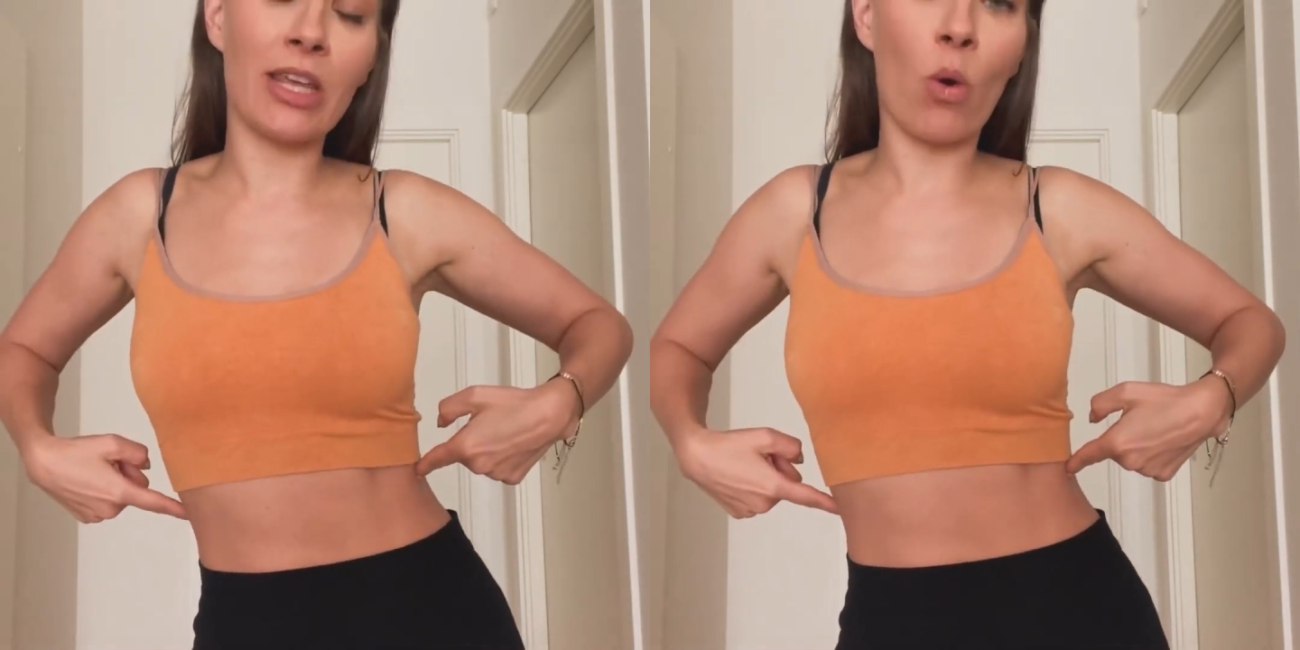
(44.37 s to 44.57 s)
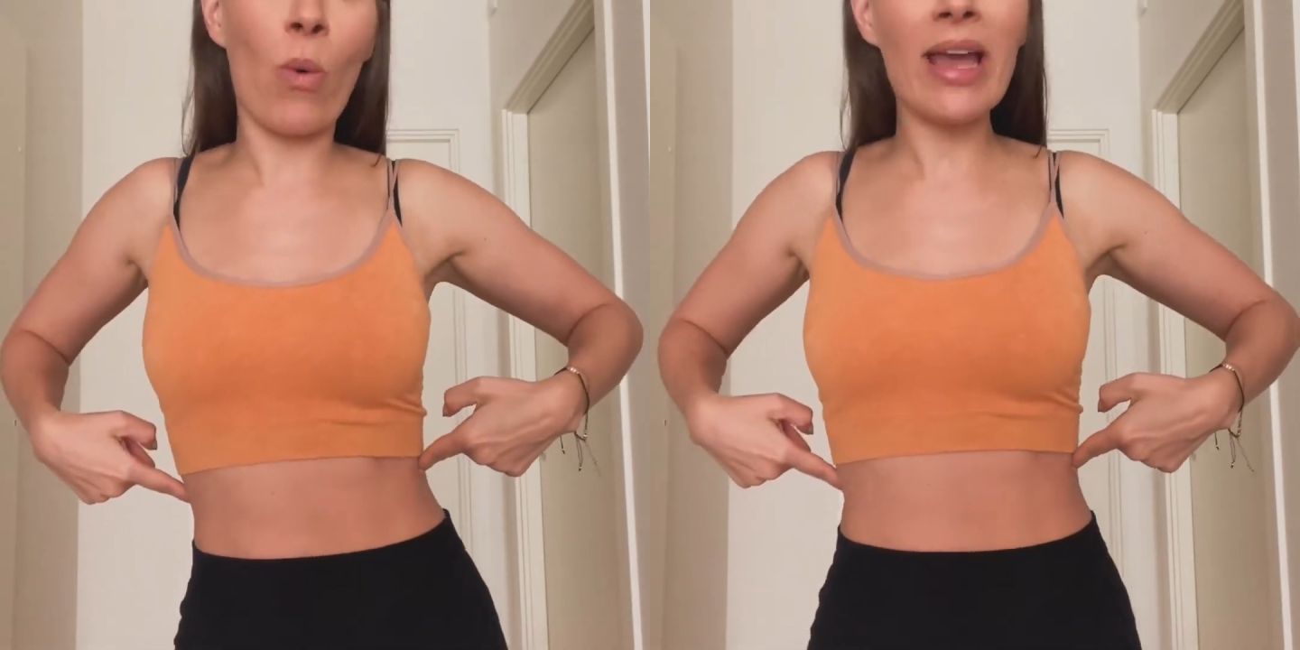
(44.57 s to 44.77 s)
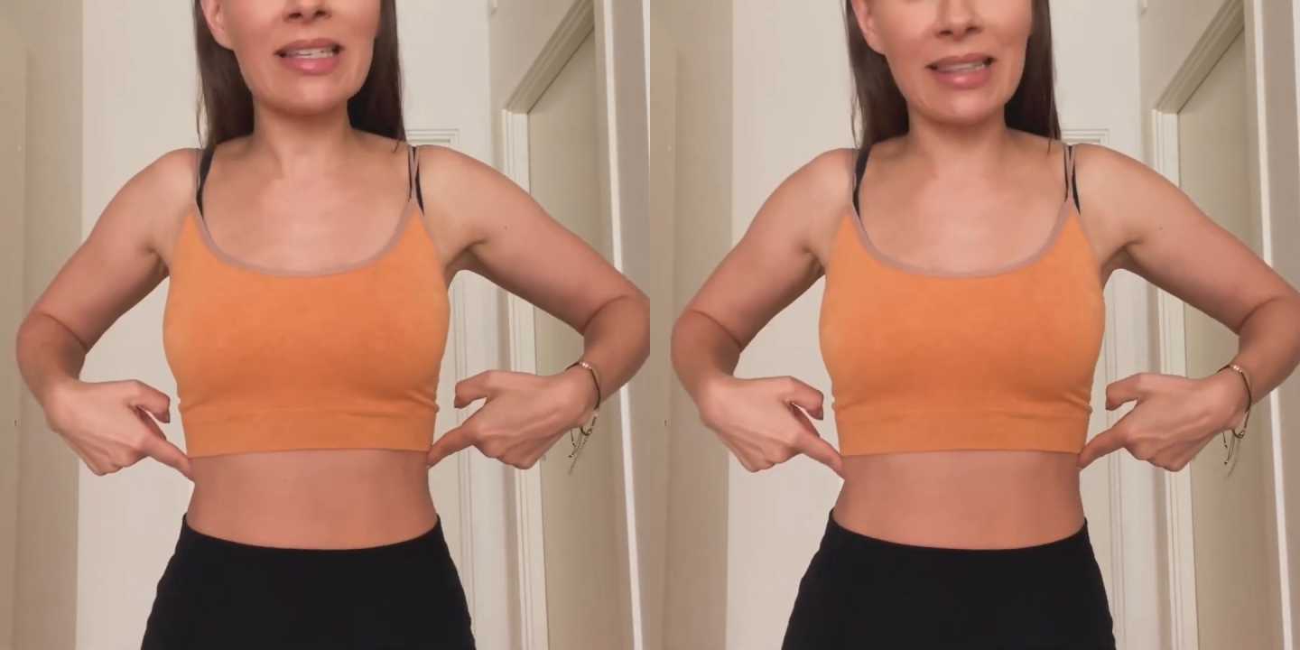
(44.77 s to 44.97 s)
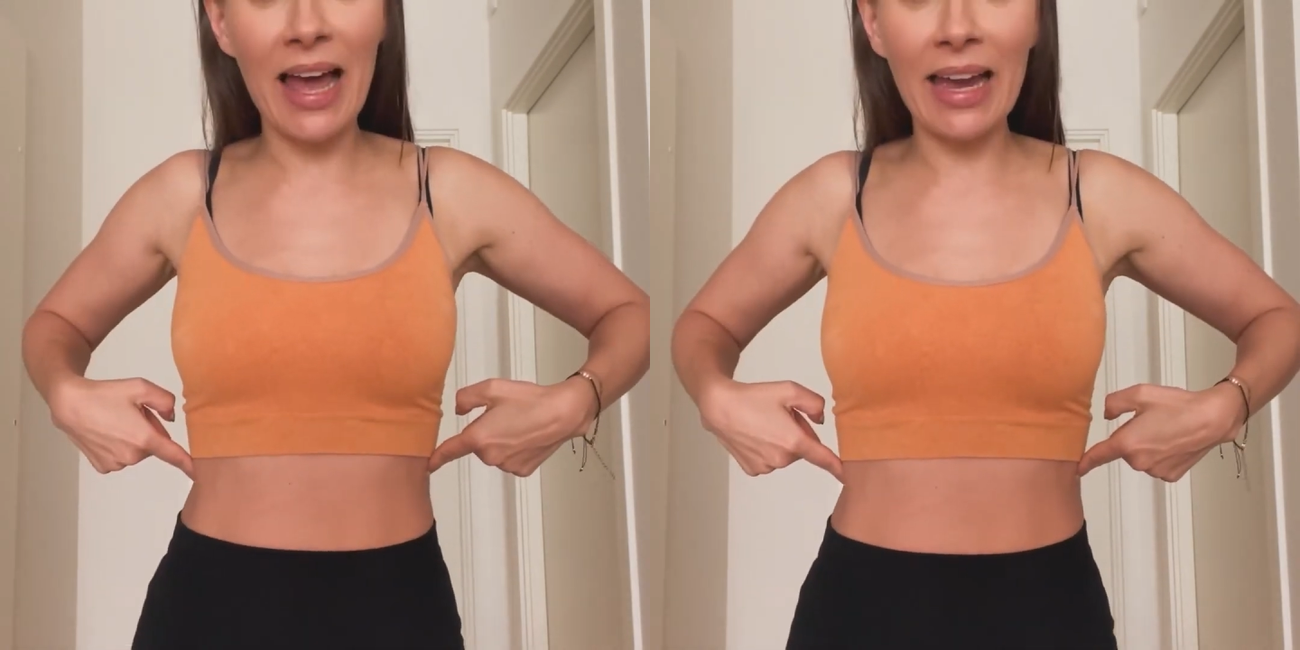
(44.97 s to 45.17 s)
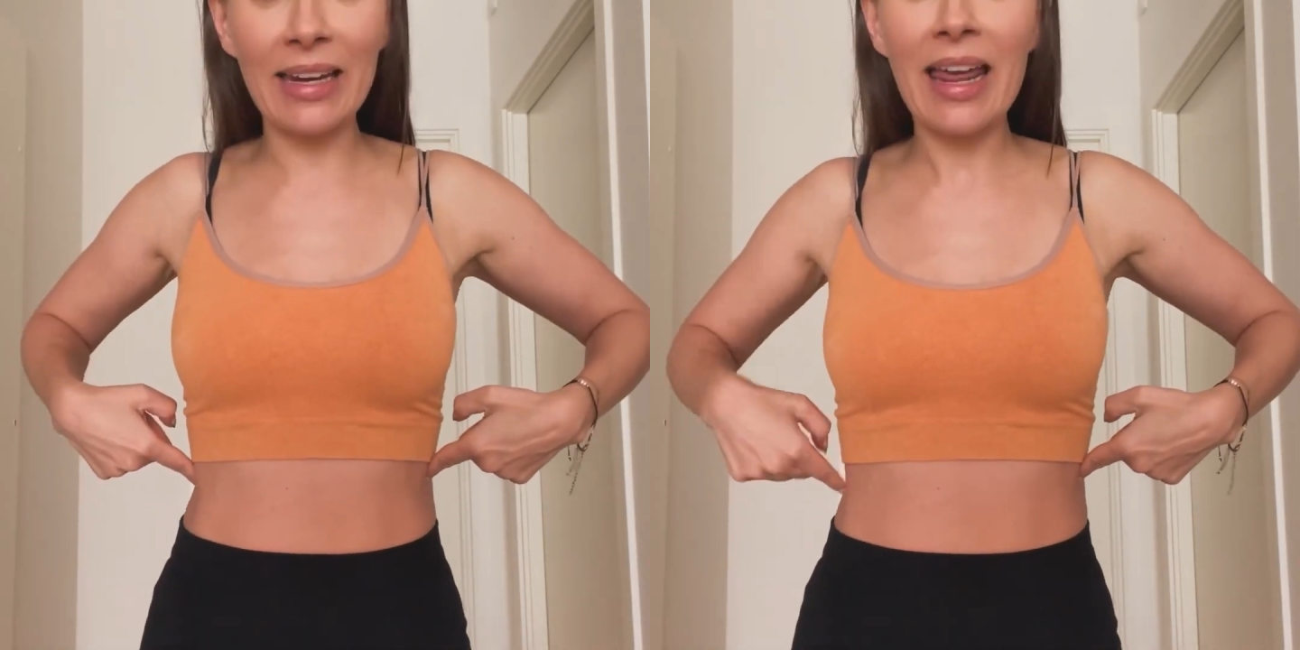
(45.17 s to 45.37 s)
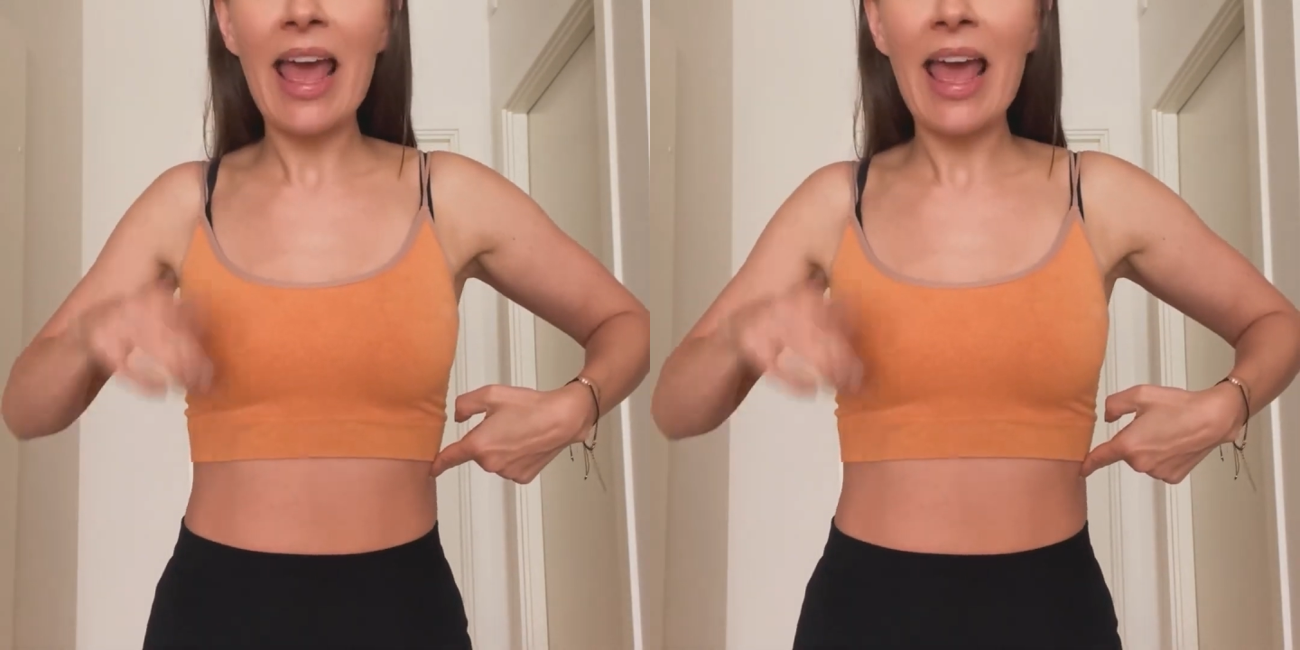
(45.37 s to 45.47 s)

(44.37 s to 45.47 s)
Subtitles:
their waistline